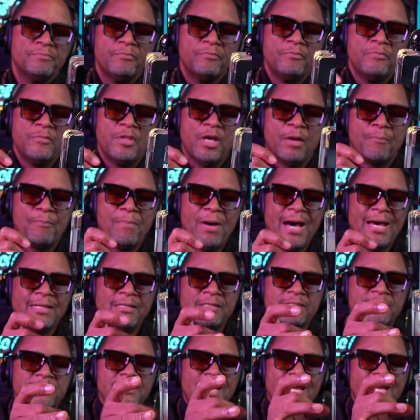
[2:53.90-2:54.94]
The bottle
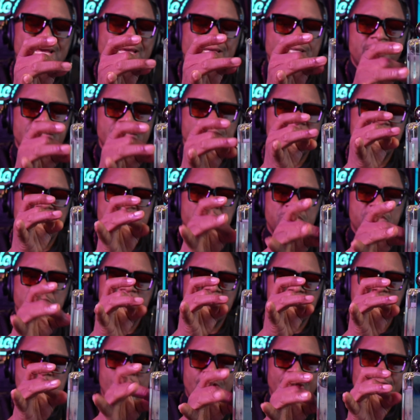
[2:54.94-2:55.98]
is nice. It's just a
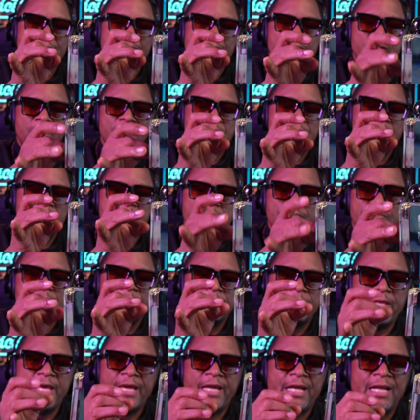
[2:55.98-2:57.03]
regular
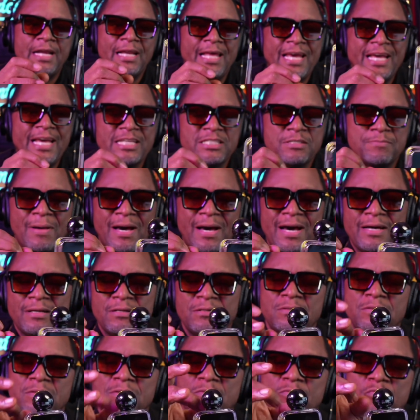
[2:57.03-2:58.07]
thick glass
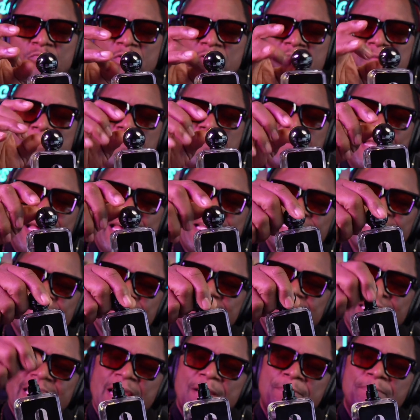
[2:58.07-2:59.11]
bottle with a plastic cap